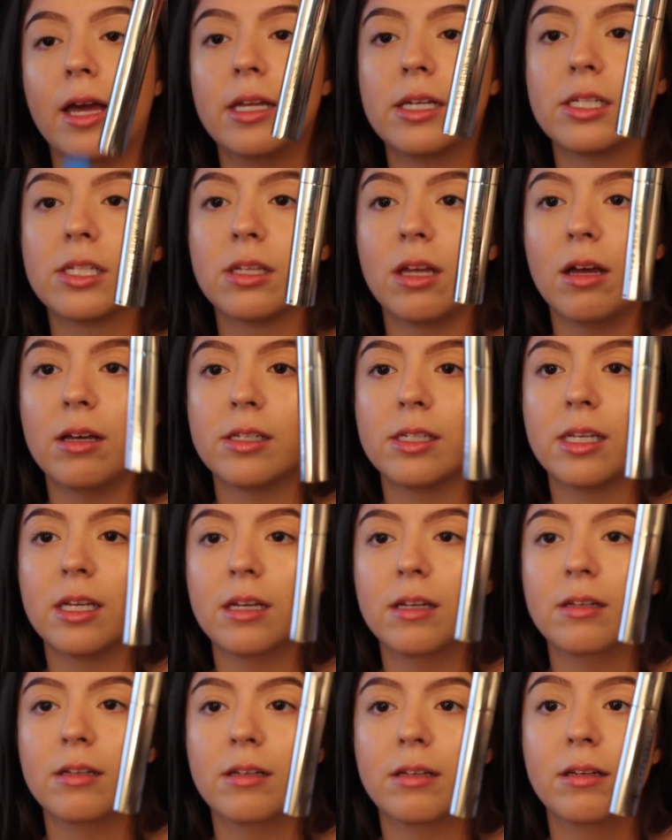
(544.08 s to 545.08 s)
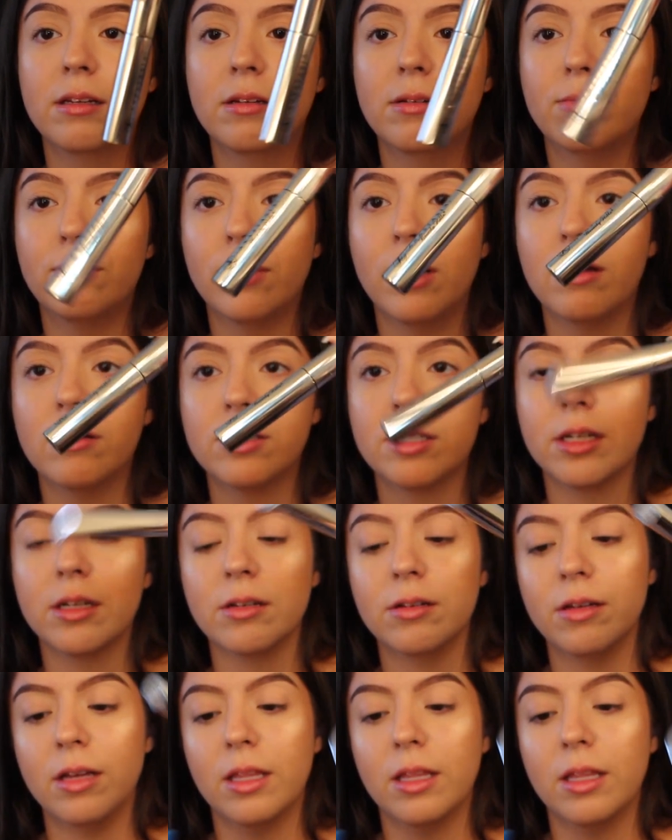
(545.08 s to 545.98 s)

Anastasia brow gel,